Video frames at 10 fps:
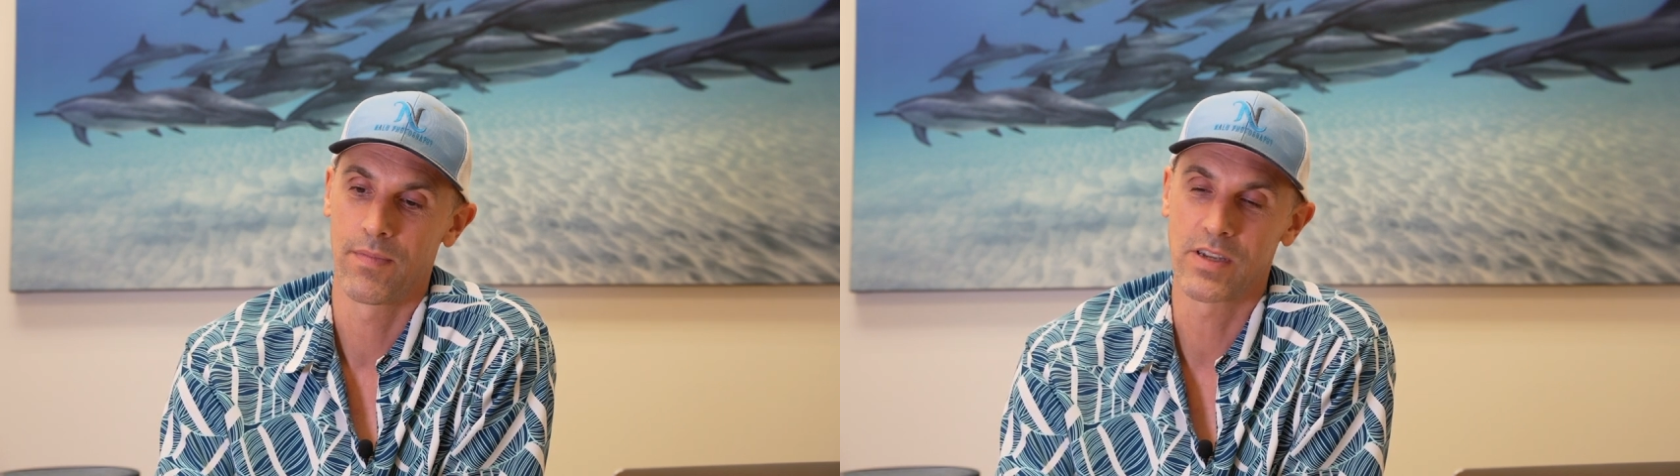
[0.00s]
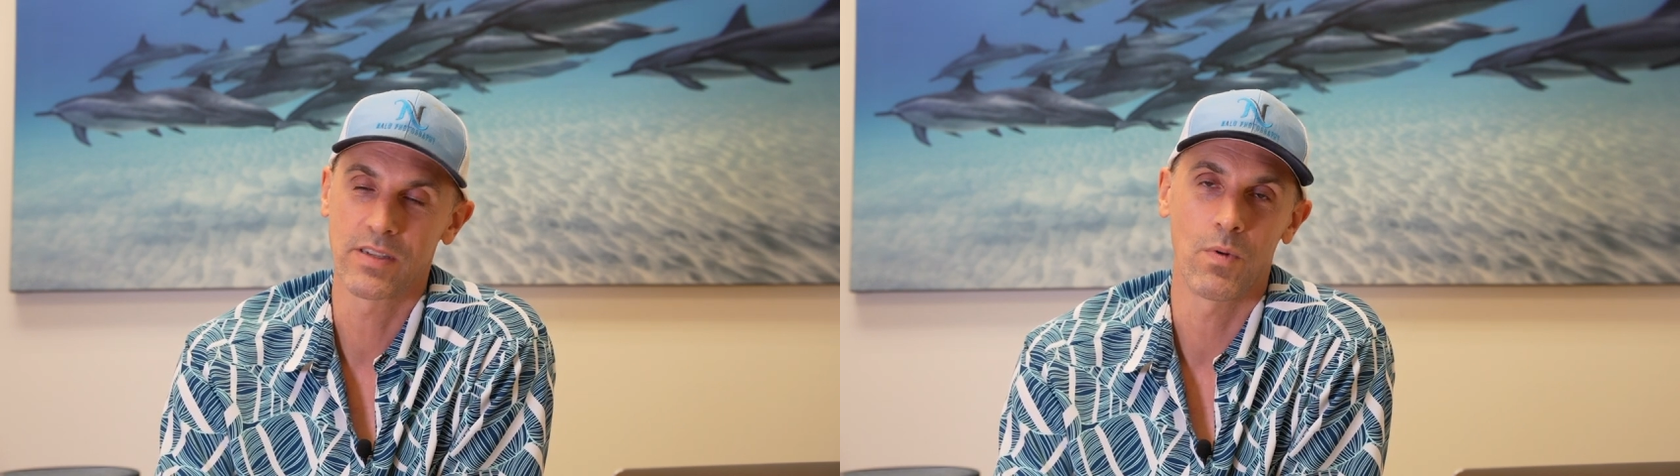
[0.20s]

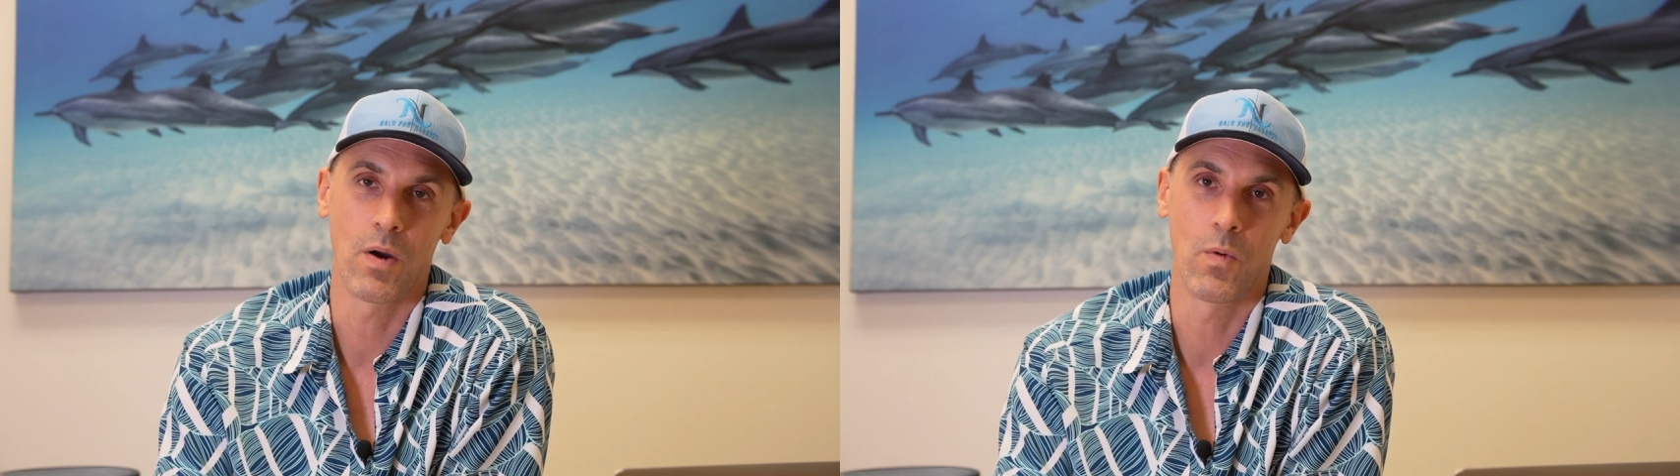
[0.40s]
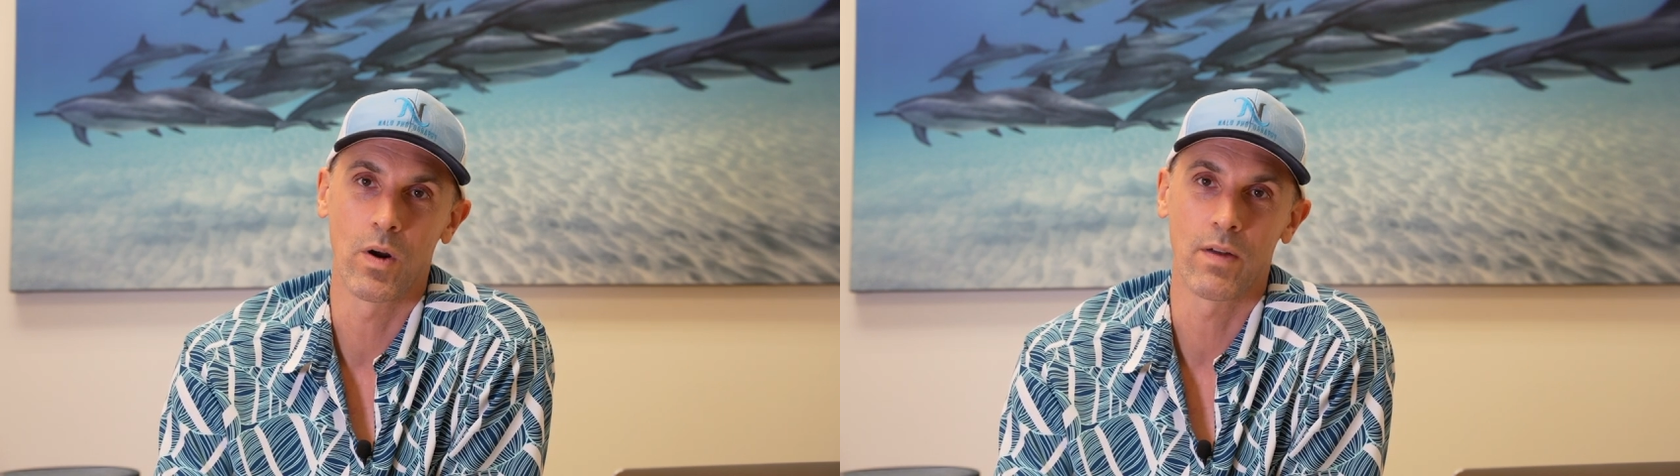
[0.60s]
just
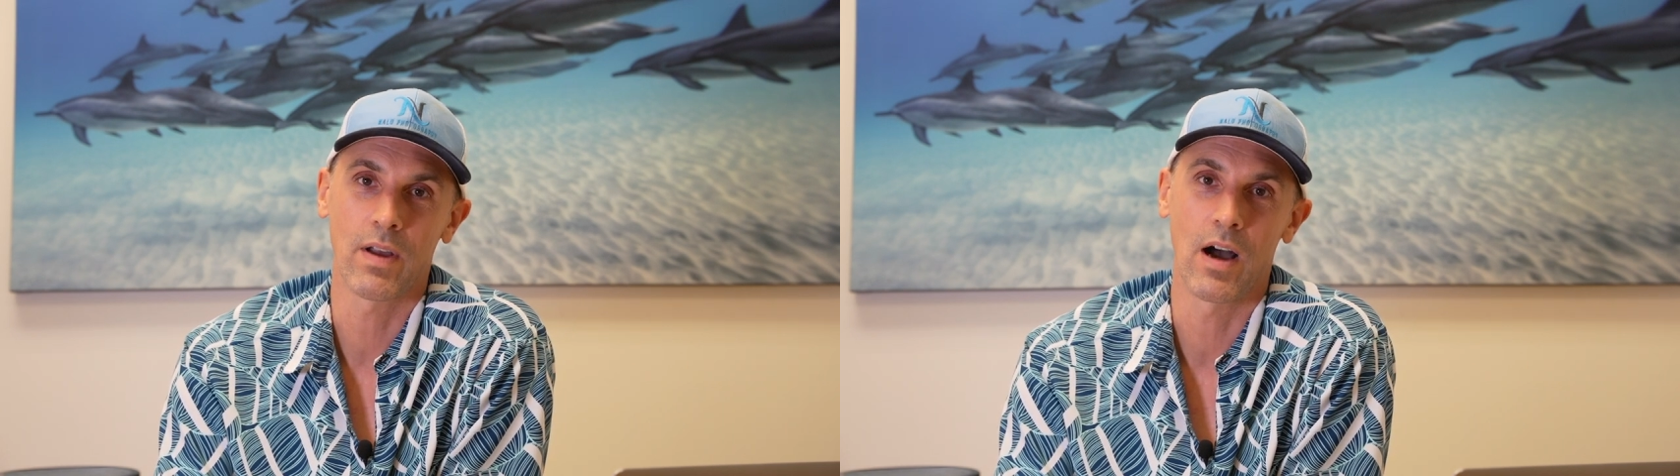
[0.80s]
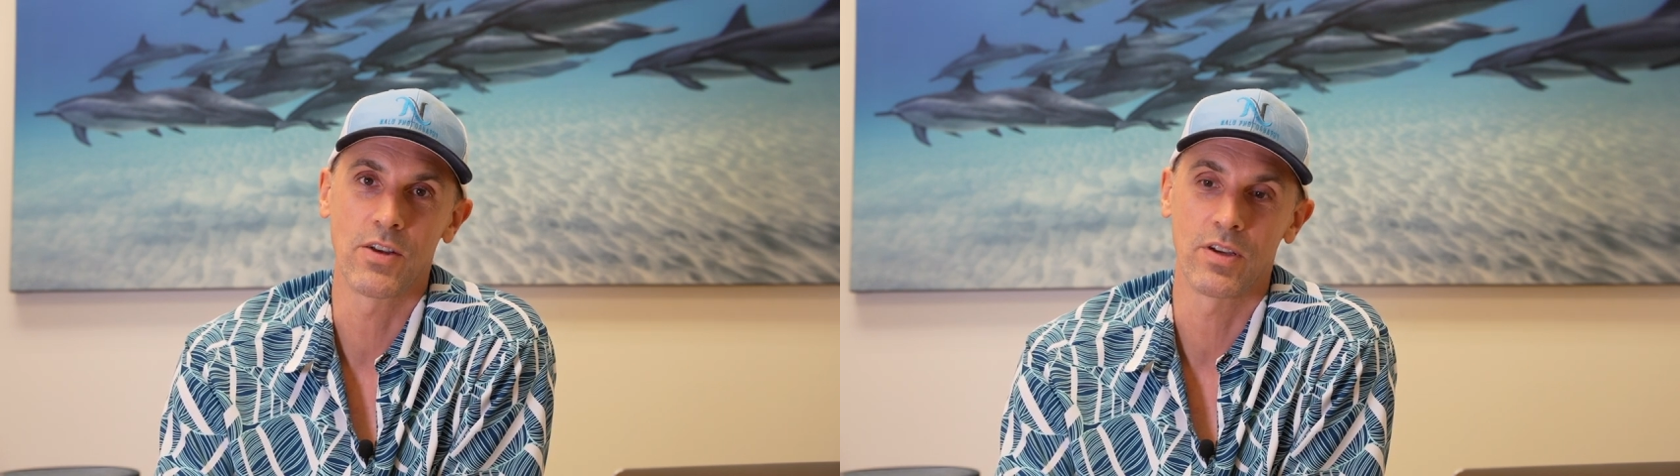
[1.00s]
a word of
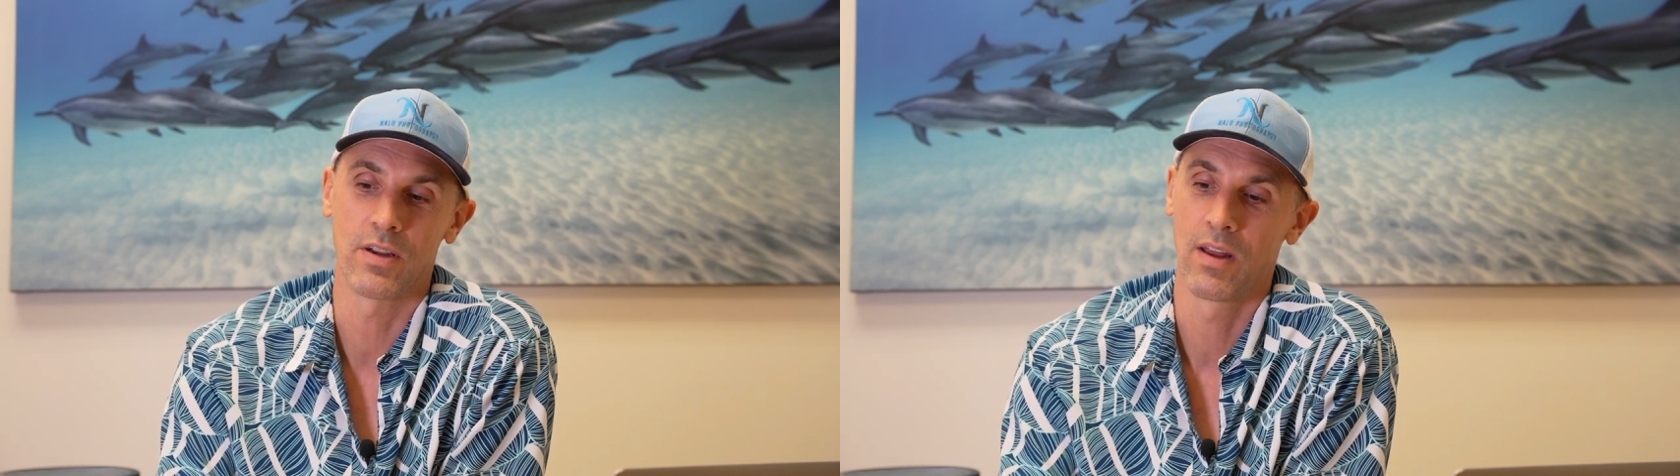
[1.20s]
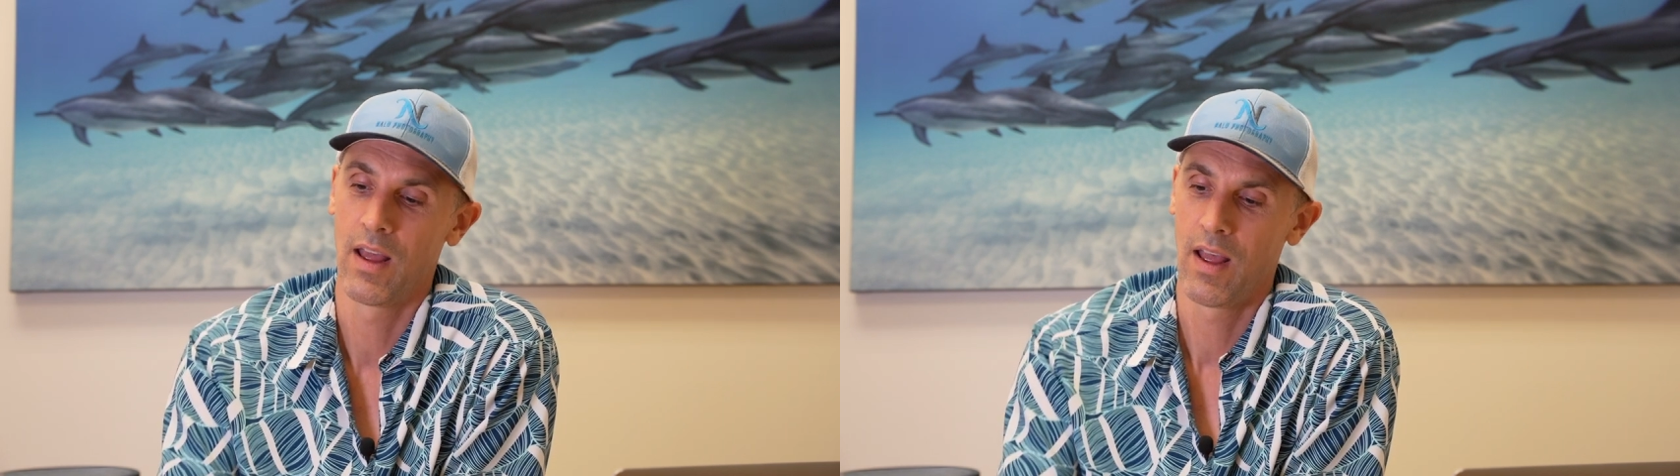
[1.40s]
caution.